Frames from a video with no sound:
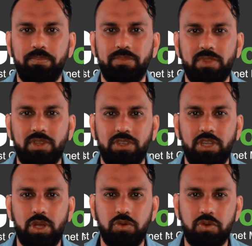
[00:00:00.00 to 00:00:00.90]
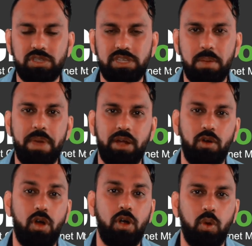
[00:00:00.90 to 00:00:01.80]
you see a better
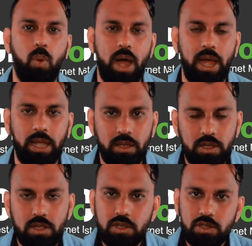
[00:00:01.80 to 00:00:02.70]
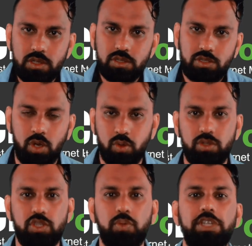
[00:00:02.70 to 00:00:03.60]
ROI. So
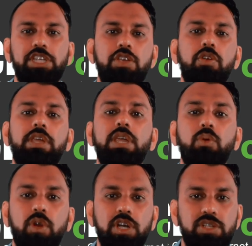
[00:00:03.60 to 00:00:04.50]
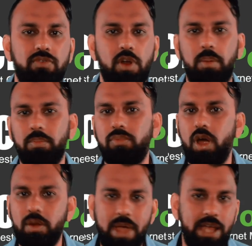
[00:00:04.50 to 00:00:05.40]
switching your keywords from broad
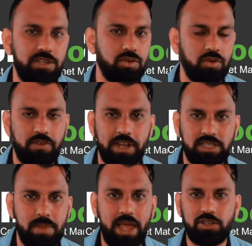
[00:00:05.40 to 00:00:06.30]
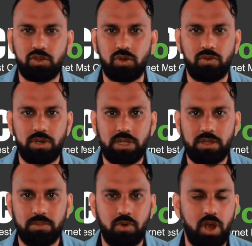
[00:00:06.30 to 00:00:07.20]
match or phrase match or
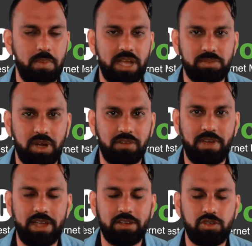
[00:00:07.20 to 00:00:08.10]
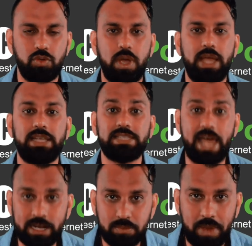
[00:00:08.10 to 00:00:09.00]
broad match modify to exact
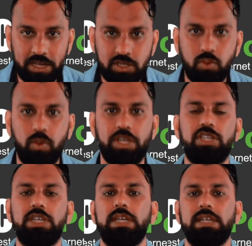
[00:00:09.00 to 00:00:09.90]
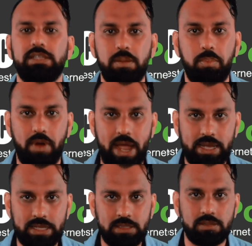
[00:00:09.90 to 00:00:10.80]
match, which is the brackets.
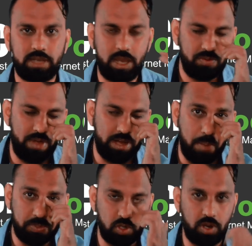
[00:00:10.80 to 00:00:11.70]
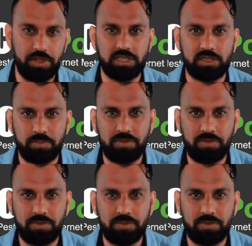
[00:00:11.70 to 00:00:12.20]
Okay, we've had an episode on this before in the